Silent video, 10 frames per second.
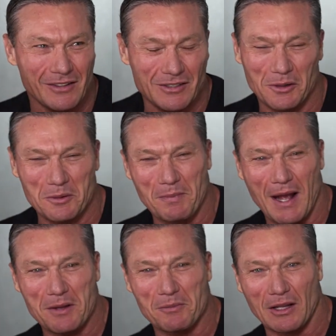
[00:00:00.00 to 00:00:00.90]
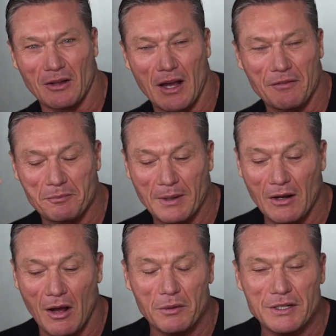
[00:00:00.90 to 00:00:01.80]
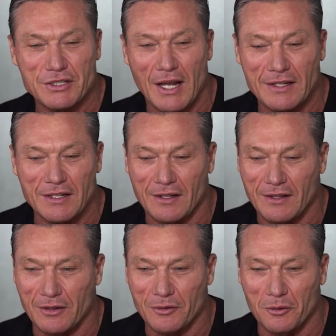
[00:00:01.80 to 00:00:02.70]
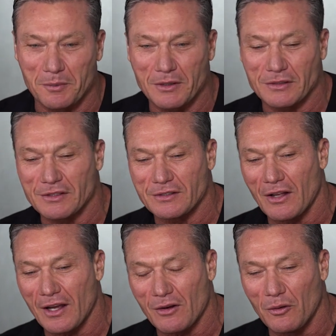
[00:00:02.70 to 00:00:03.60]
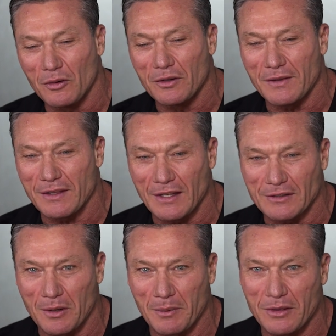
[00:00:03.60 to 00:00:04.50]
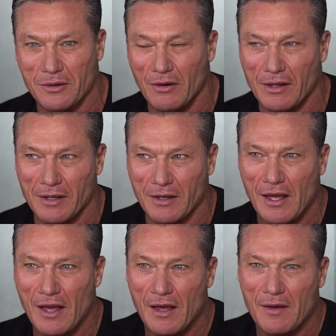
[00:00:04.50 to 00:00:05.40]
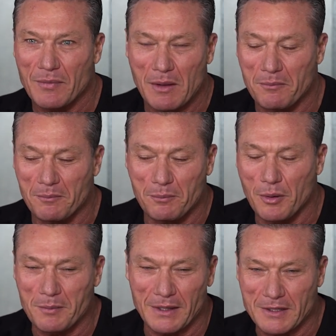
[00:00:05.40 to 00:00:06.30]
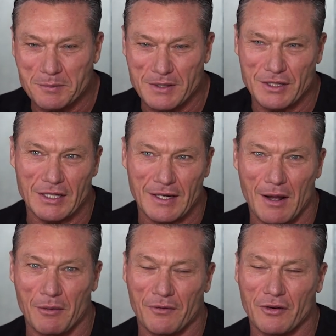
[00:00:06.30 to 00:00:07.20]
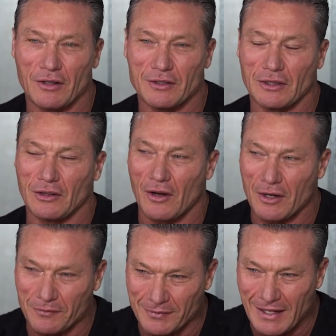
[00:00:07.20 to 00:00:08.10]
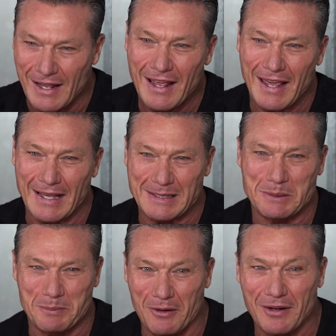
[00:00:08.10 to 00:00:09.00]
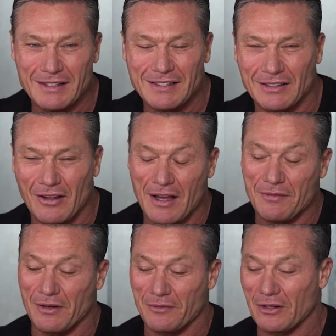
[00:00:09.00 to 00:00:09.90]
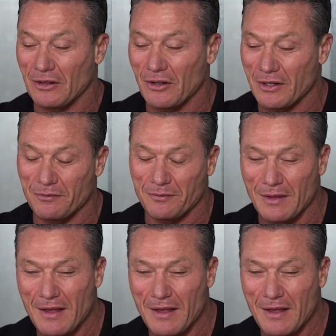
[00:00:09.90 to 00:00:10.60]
Because I look back in my life, but I wouldn't change anything at all because it's like all of the things I went through, I think put me in this position now where I've got a lot of experience in life and I've got a lot of